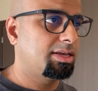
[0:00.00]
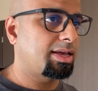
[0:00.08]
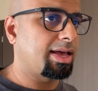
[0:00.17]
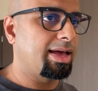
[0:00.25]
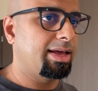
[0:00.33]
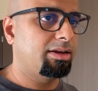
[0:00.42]

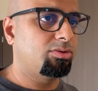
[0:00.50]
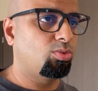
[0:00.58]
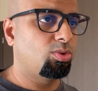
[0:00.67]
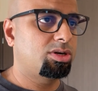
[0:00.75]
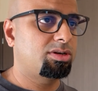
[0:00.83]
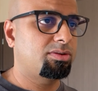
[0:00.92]
and
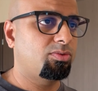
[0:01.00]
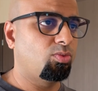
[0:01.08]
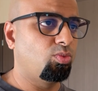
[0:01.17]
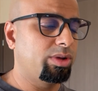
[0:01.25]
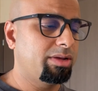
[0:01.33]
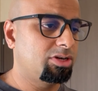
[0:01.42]
what
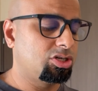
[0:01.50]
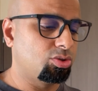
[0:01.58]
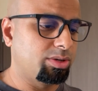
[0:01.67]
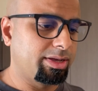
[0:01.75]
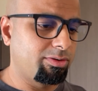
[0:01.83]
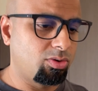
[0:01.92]
we were
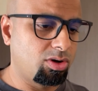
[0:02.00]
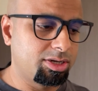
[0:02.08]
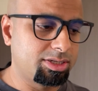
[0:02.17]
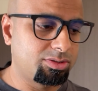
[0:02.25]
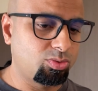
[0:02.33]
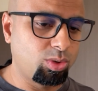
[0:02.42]
doing
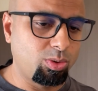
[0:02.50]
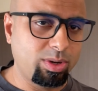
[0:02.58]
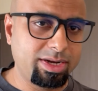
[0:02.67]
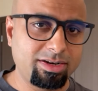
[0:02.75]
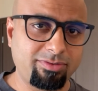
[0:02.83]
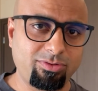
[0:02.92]
was we
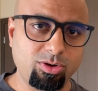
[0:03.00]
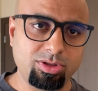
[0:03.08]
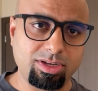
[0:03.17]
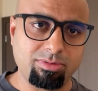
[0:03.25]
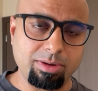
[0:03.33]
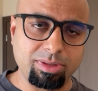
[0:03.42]
waited for
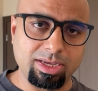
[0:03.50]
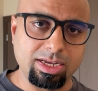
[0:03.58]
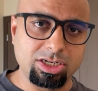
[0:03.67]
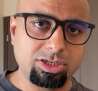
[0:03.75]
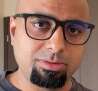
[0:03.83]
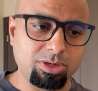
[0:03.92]
the
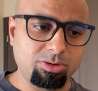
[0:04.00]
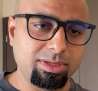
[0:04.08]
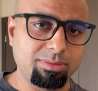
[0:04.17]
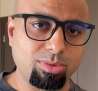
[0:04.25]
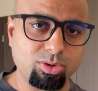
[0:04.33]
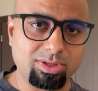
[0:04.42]
replication
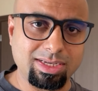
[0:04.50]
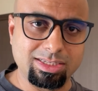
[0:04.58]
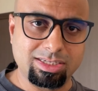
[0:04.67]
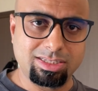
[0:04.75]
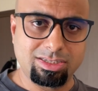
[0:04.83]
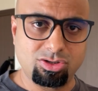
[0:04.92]
between both the
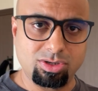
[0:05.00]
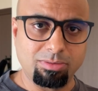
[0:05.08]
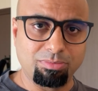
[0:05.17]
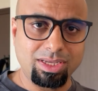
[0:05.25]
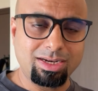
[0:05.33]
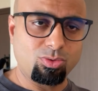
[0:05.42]
instance to
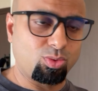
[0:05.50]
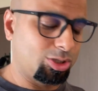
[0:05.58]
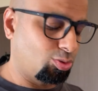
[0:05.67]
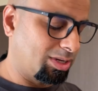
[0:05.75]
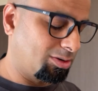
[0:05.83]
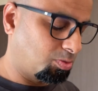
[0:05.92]
complete,
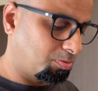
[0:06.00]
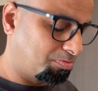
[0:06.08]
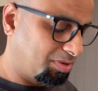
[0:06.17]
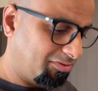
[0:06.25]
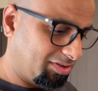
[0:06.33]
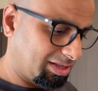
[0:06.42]
which went
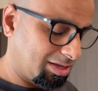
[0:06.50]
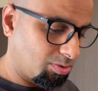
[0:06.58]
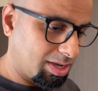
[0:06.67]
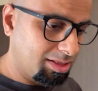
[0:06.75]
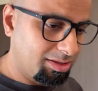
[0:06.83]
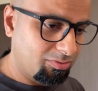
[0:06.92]
perfectly
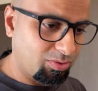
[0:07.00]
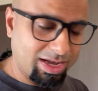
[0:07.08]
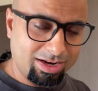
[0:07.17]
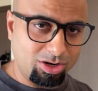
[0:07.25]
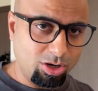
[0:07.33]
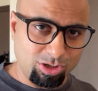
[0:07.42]
well. We
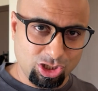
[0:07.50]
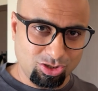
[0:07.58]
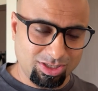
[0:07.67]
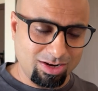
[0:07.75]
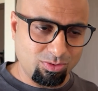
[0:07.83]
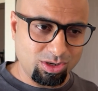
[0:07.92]
had no issues
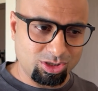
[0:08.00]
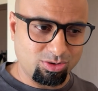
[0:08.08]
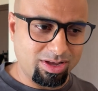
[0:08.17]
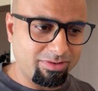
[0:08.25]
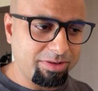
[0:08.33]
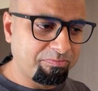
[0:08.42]
there
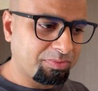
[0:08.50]
whatsoever.